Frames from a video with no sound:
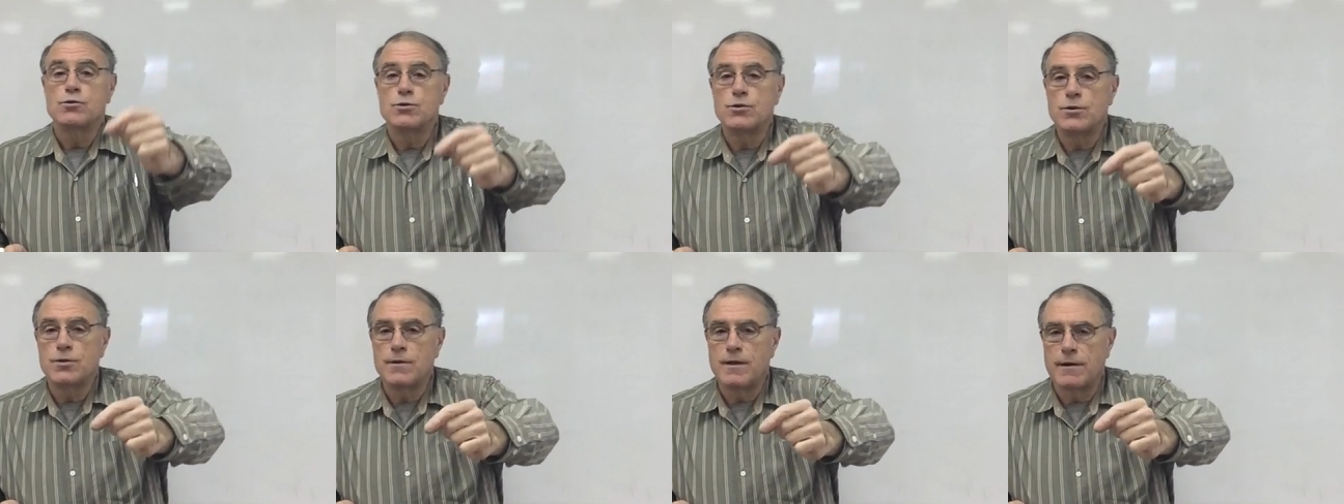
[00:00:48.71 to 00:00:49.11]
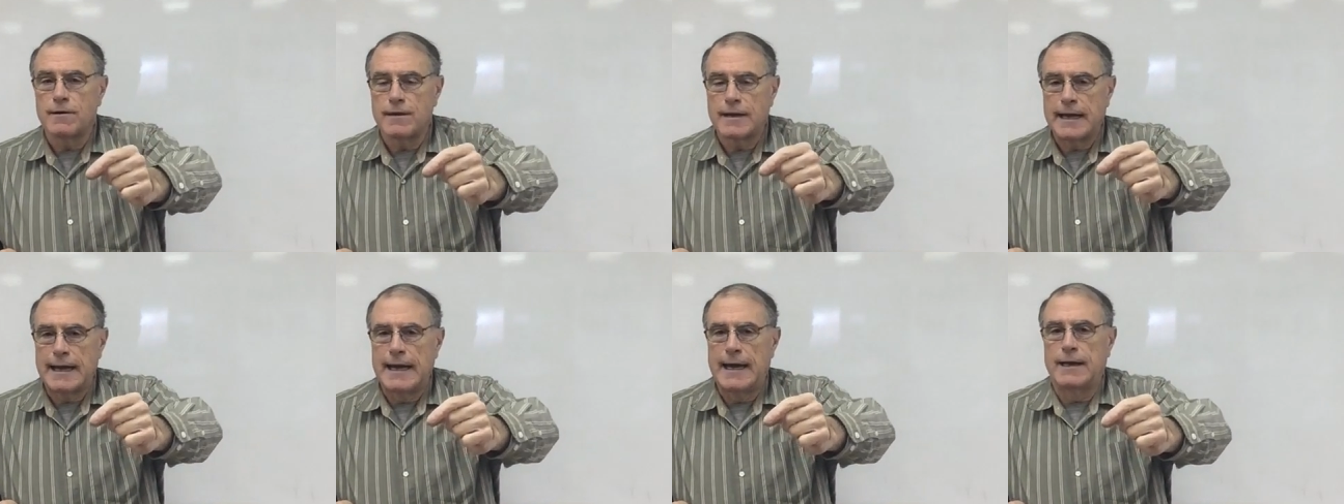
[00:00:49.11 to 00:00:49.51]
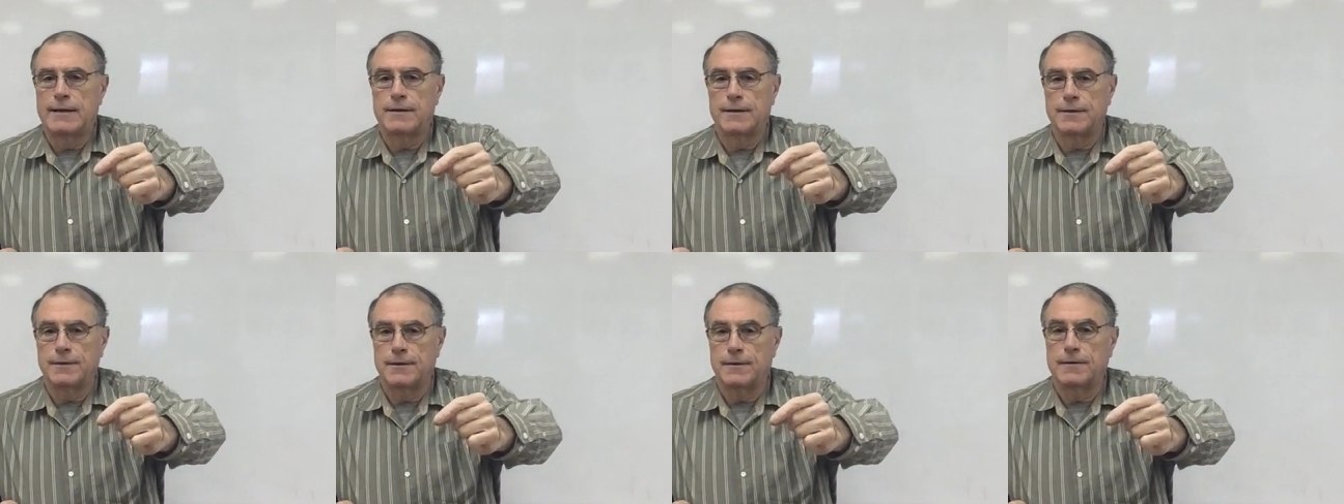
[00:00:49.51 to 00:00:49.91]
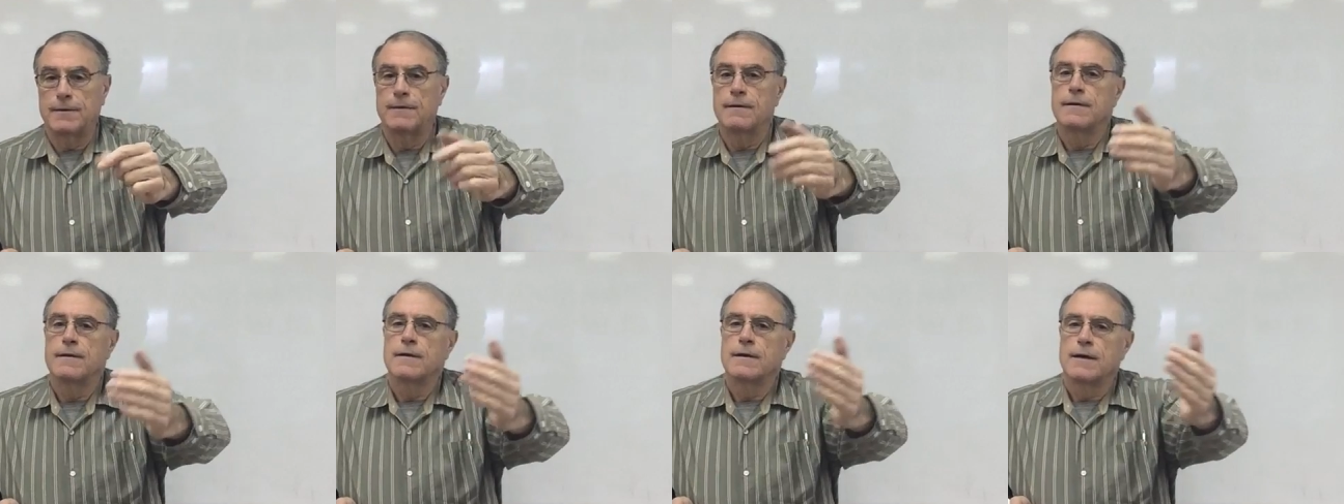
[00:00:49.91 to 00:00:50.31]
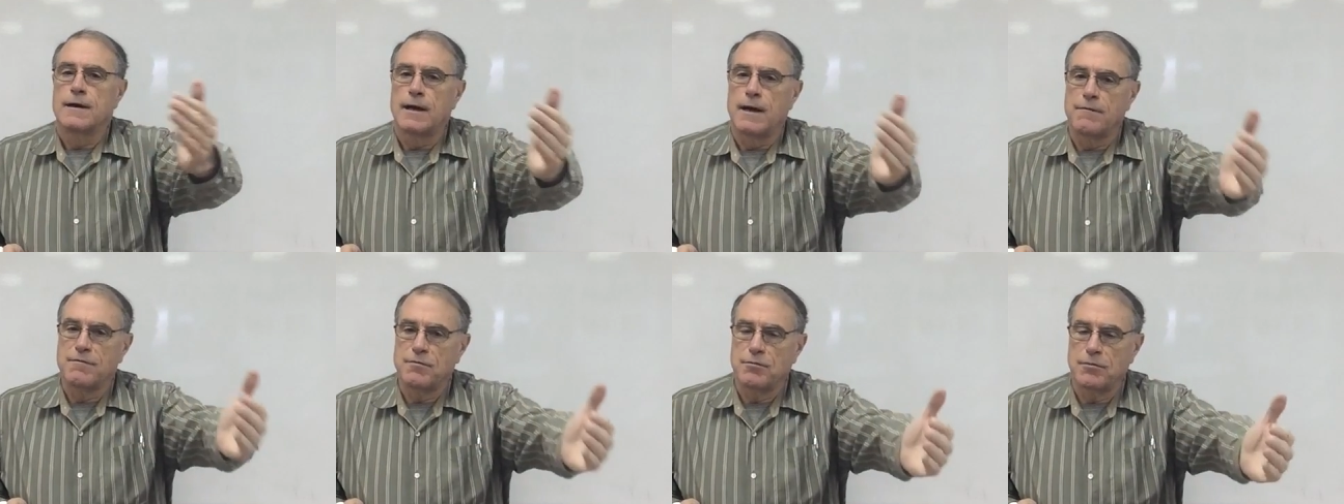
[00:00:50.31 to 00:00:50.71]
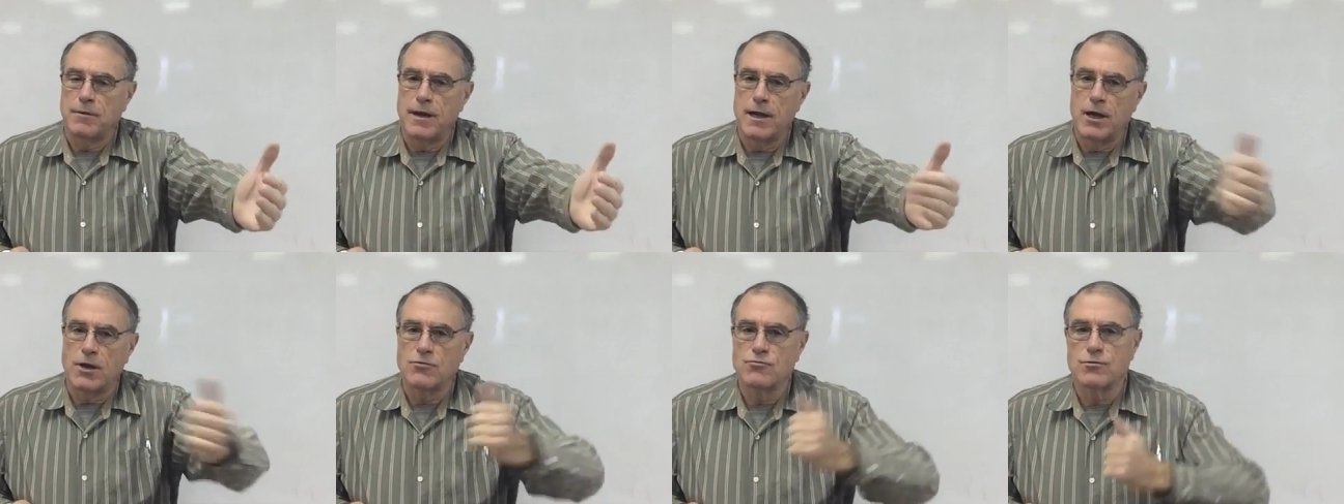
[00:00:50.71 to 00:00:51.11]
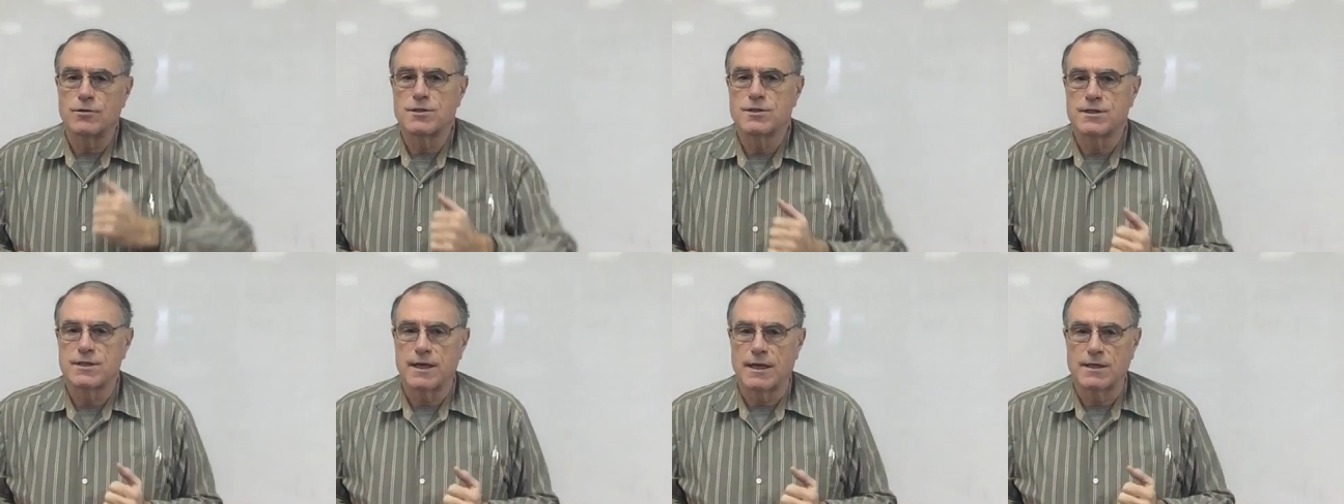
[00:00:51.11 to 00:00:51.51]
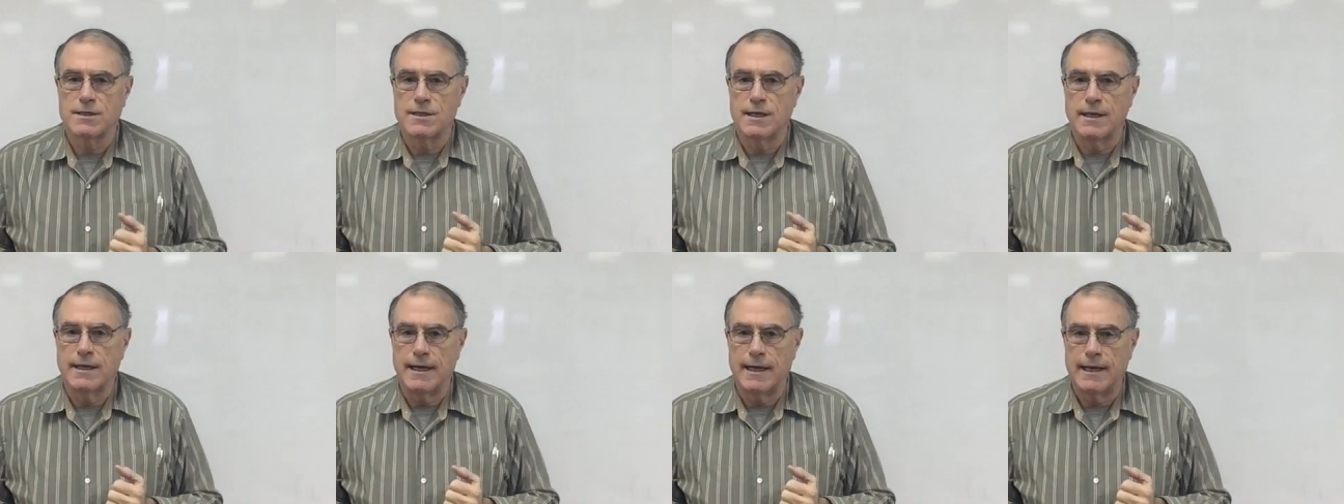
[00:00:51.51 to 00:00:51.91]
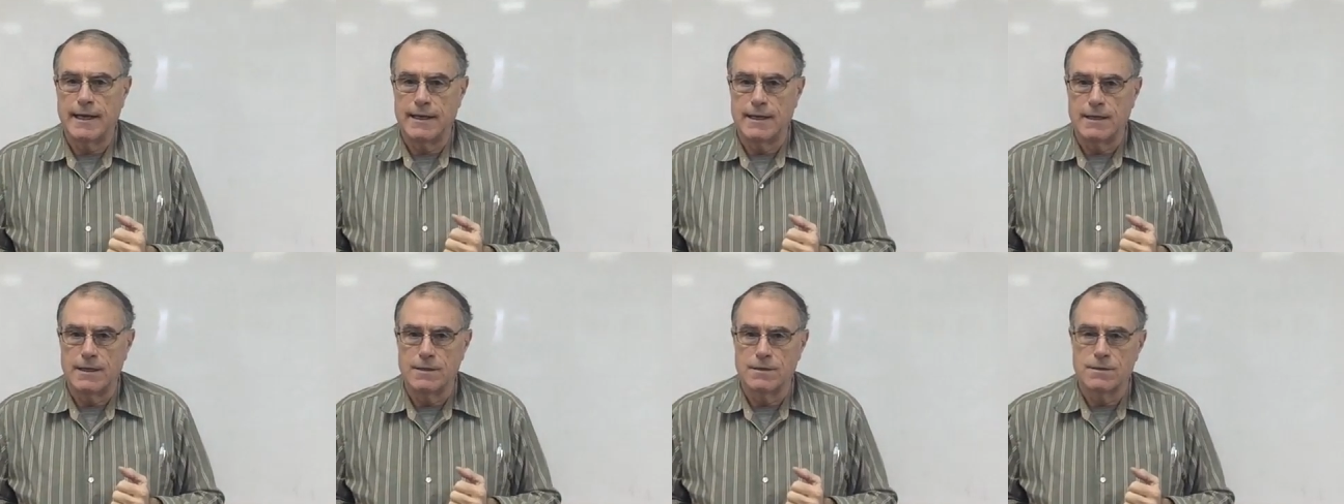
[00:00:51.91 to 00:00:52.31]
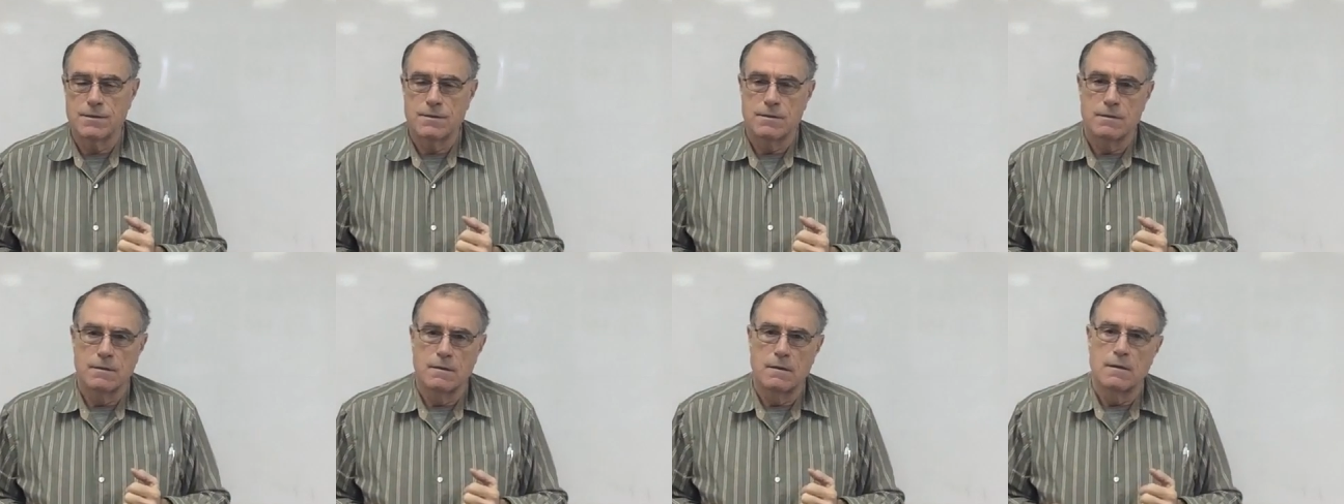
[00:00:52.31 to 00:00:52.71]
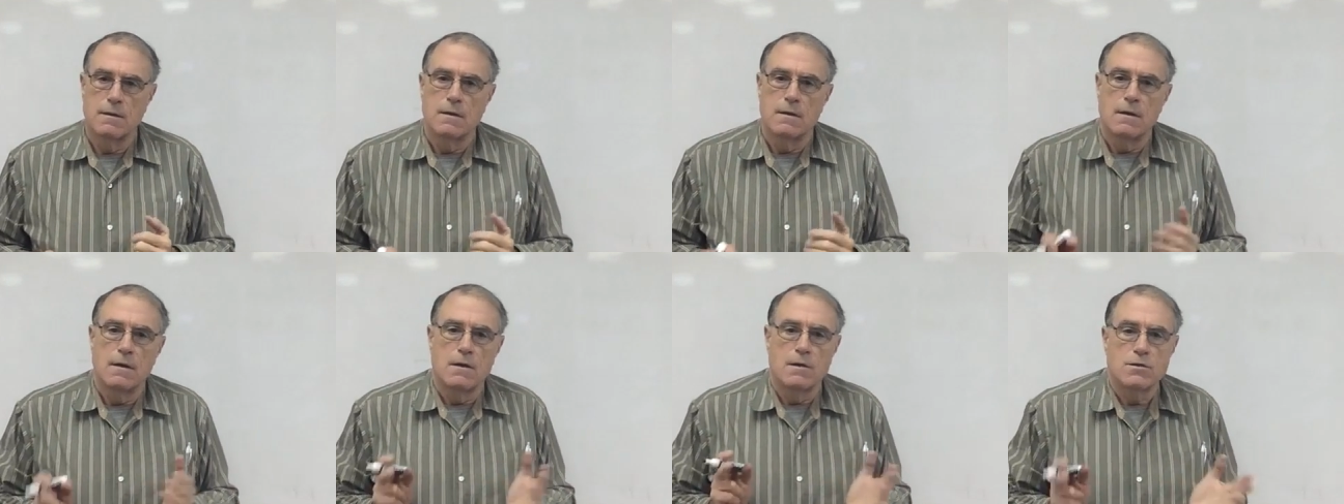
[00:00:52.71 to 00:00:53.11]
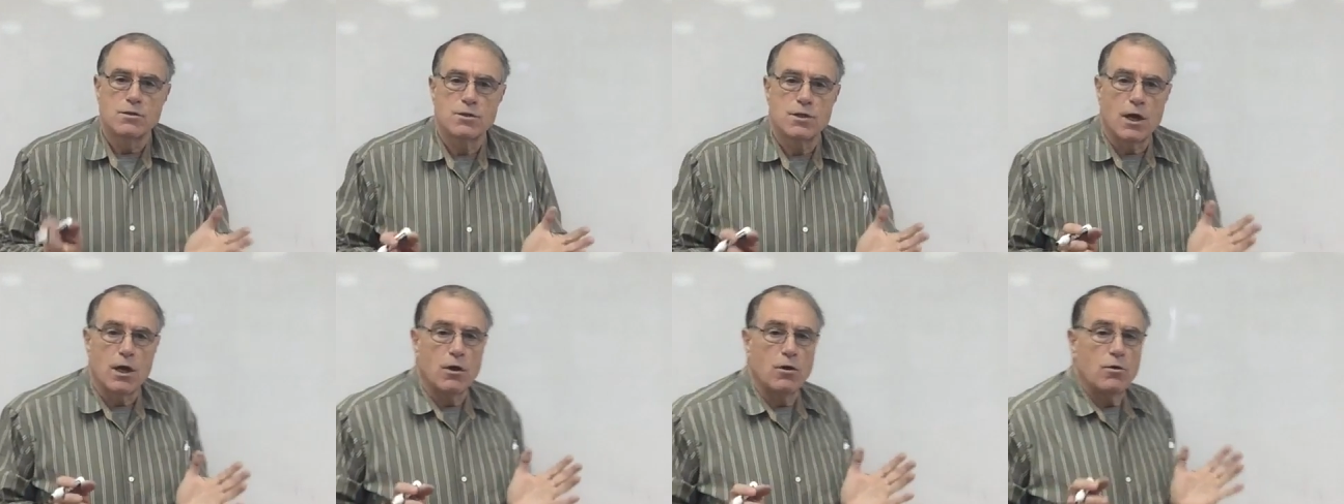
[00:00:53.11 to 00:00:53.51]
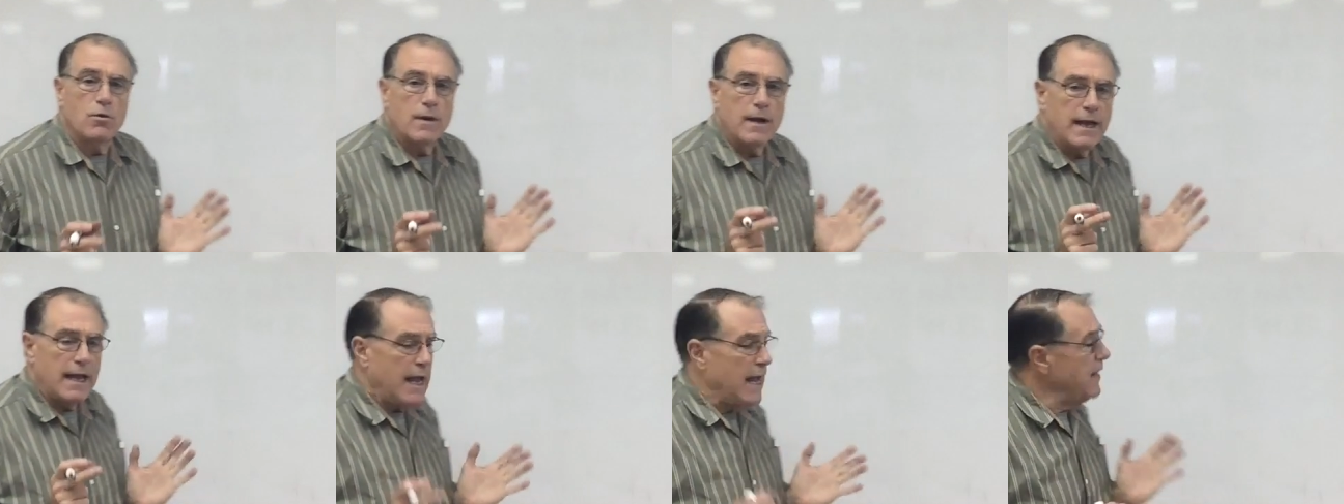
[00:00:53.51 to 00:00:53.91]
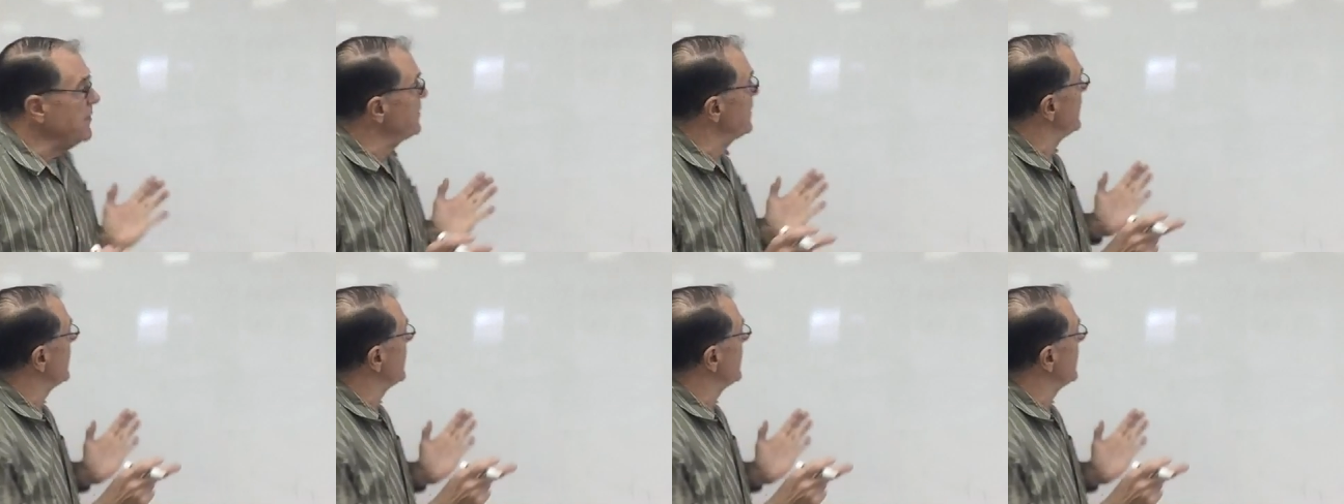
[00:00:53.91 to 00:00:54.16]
to their calendar of 360 days. So in